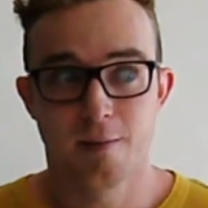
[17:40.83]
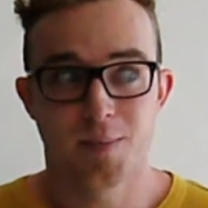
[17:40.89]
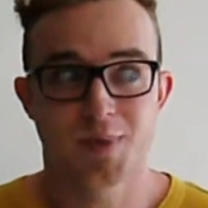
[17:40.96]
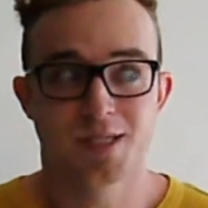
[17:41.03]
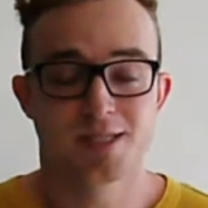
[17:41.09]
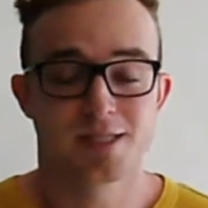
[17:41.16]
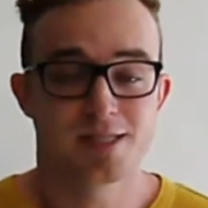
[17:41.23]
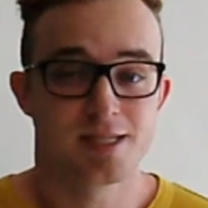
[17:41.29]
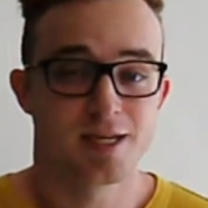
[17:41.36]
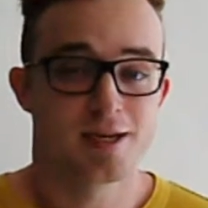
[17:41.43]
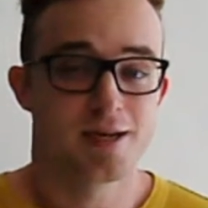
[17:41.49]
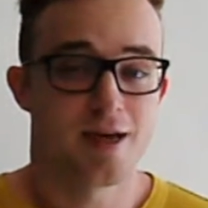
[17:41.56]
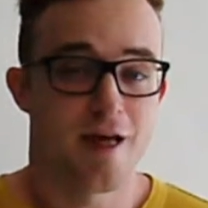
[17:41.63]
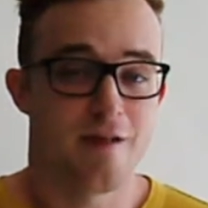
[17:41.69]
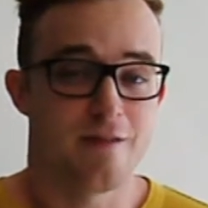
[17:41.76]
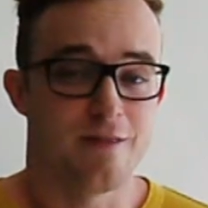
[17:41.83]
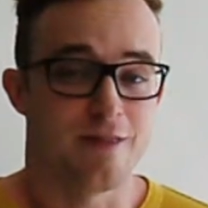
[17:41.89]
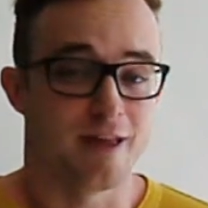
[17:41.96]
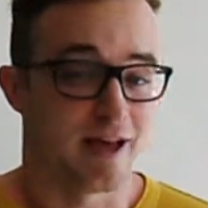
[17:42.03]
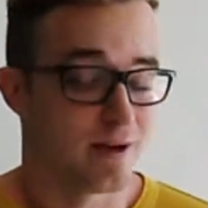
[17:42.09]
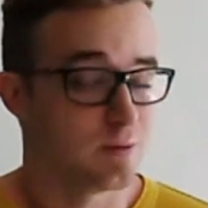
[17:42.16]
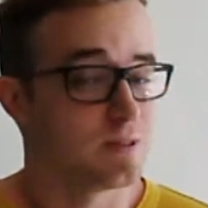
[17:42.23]
But
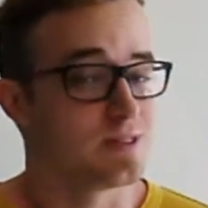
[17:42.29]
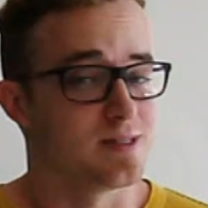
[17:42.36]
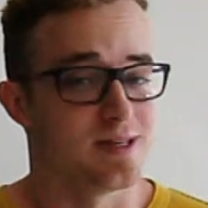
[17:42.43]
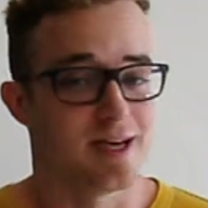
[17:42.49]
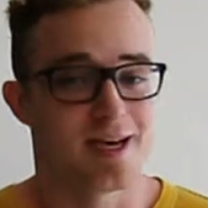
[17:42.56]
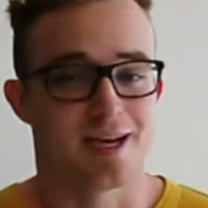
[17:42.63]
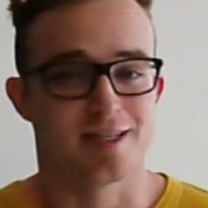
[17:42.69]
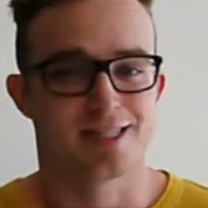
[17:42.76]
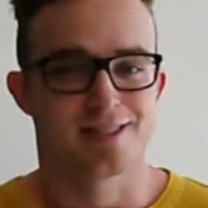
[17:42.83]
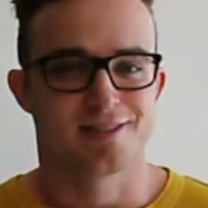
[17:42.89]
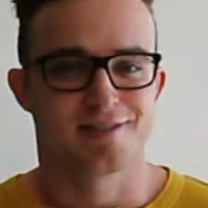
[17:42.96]
that was that.